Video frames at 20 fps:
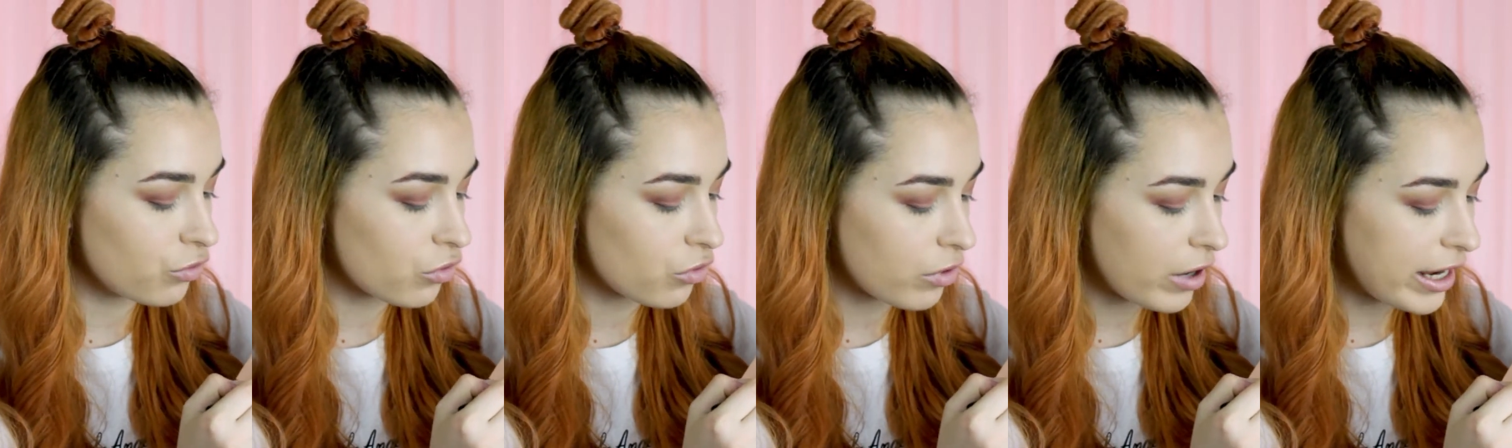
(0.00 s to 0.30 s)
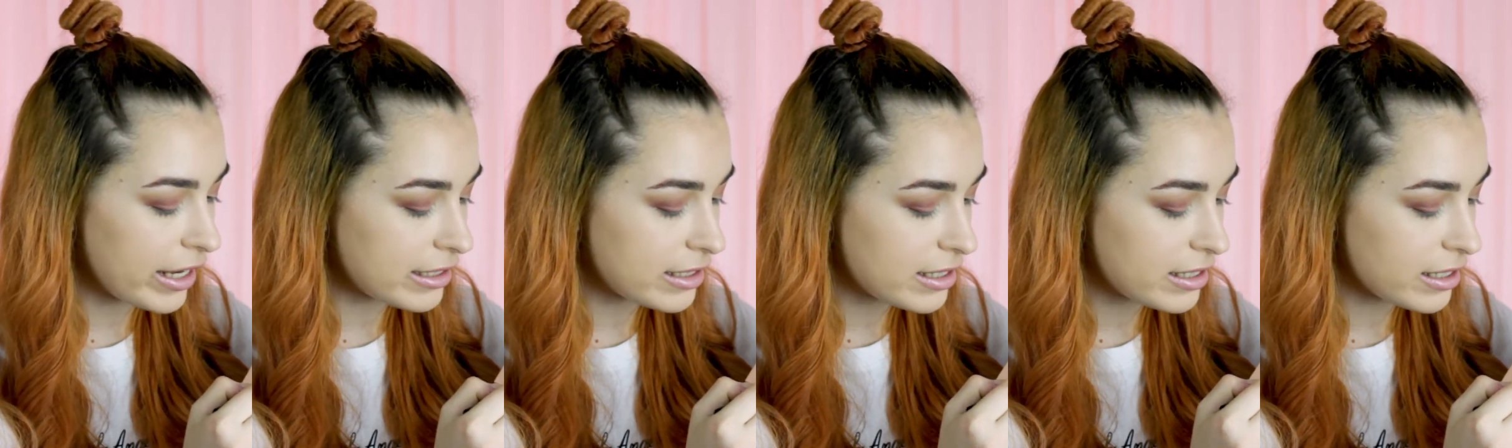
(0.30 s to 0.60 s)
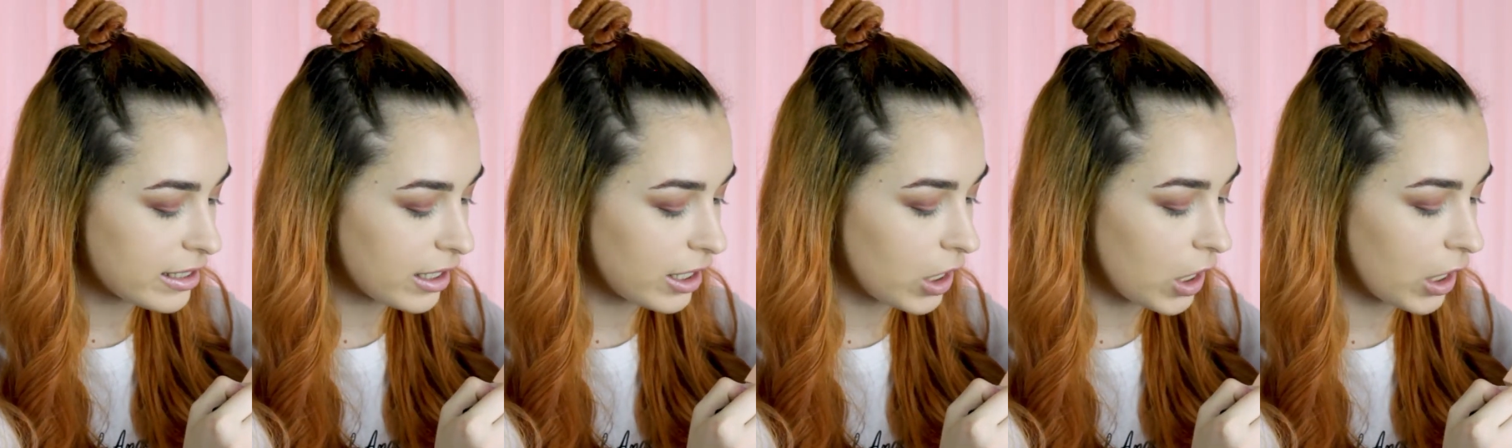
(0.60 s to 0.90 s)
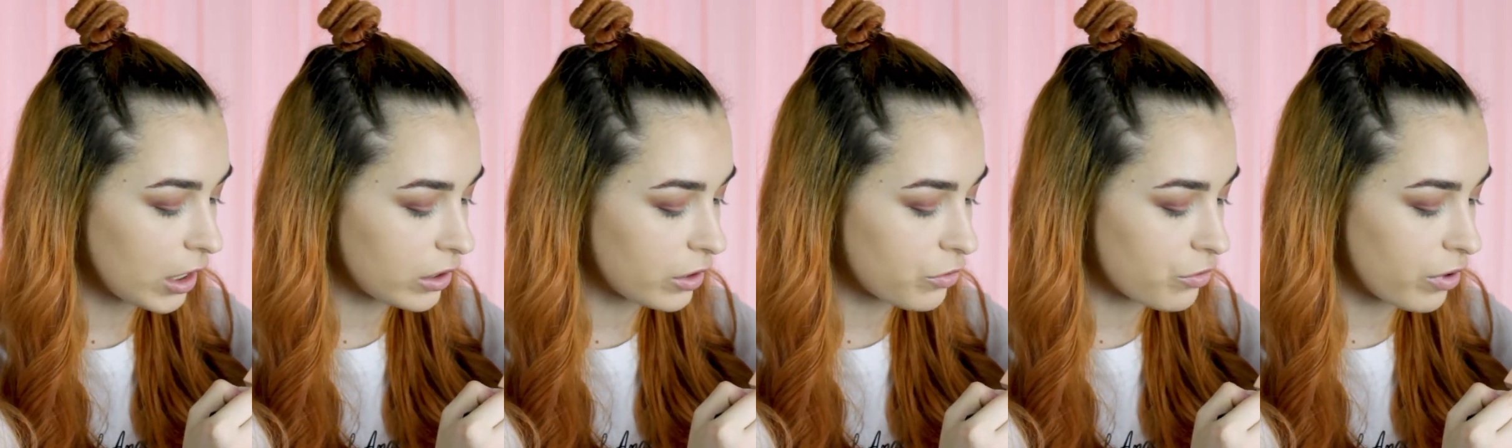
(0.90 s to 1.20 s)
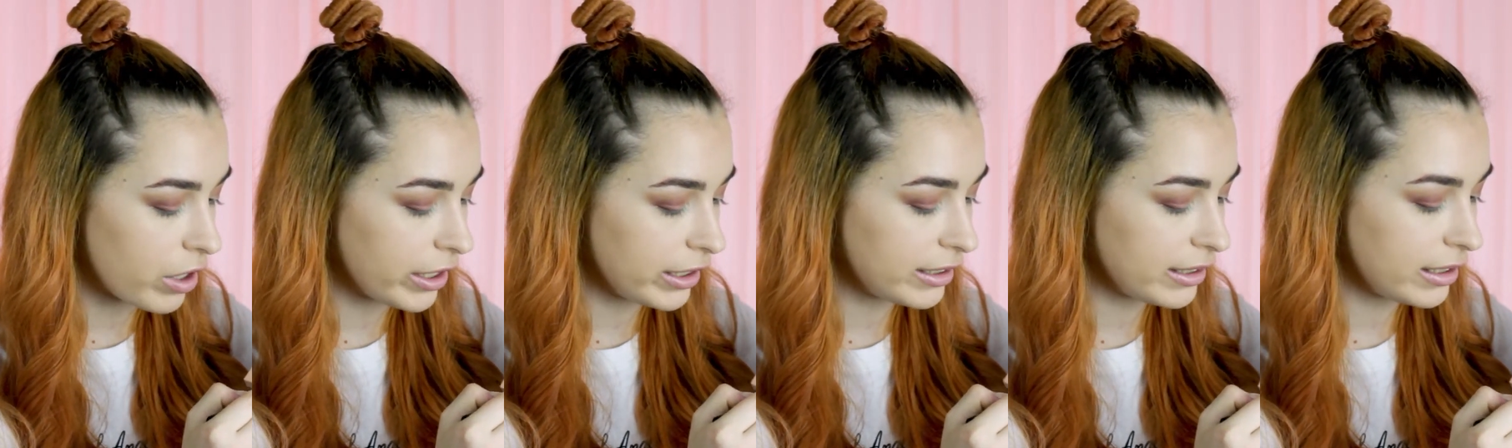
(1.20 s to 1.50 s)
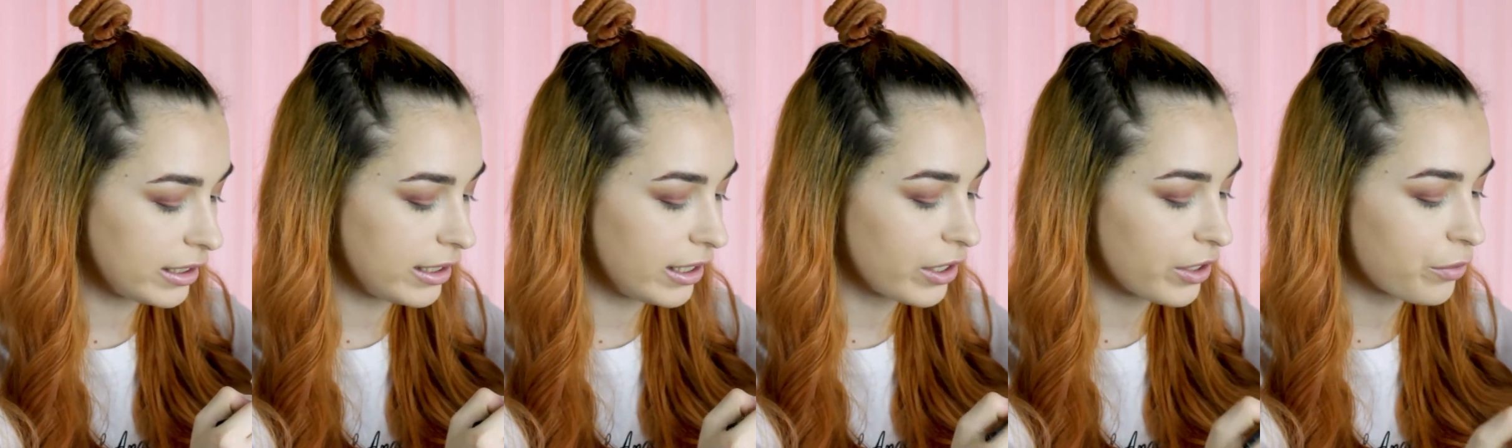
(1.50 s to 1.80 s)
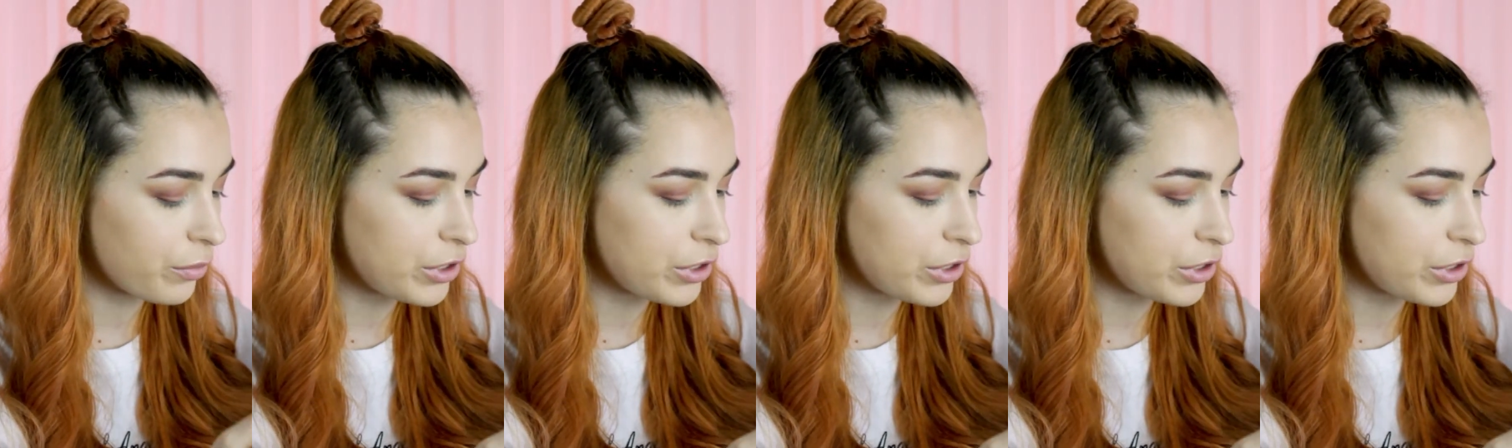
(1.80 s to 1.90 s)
red color right here,